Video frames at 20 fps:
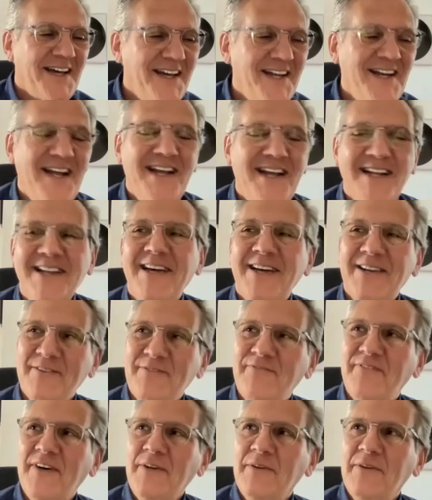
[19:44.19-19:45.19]
And I had a lot
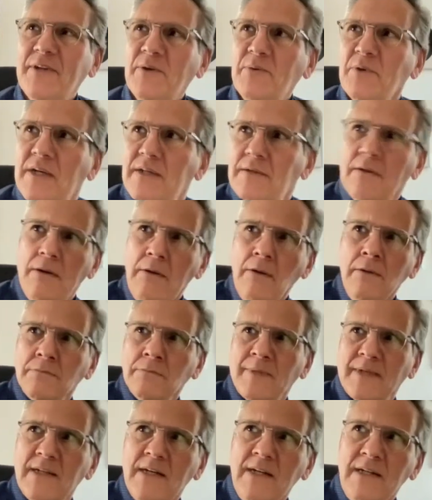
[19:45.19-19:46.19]
of fun. They were like, "Oh
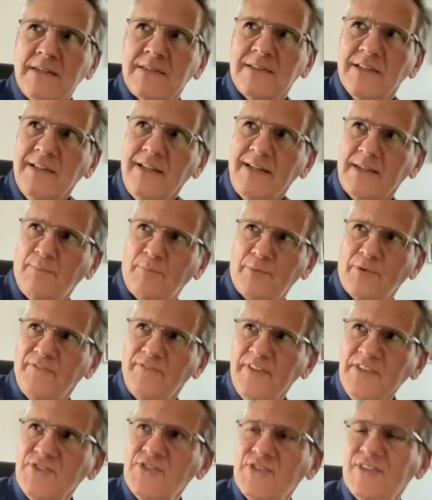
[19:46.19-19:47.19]
my God, you're like
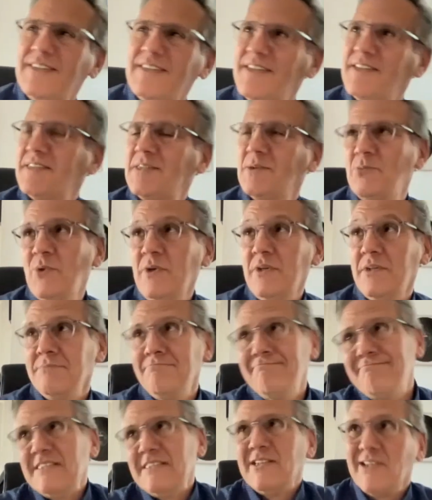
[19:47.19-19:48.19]
professional." I said,
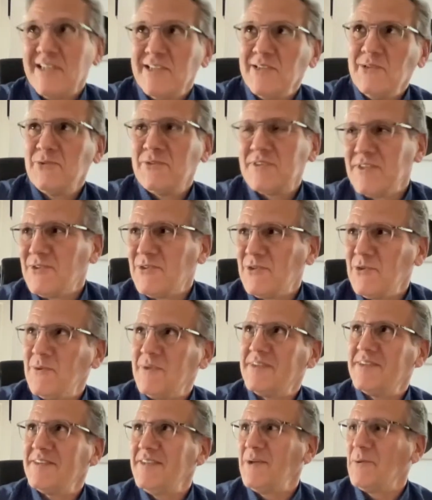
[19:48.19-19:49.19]
"Well, I used to do
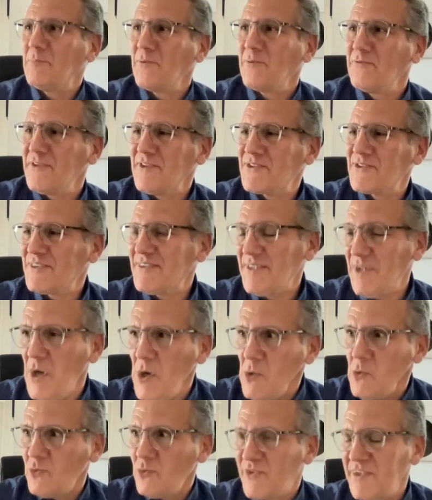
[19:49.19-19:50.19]
it, professionally."
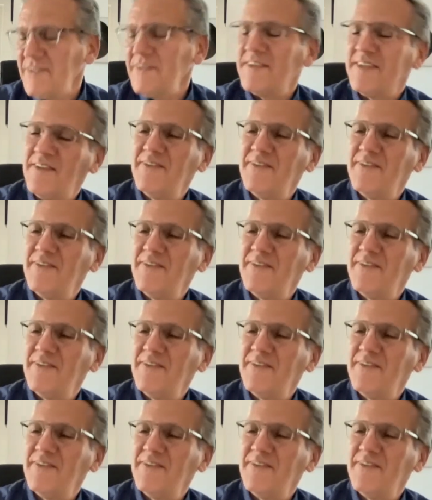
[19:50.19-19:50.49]
"Oh, really?"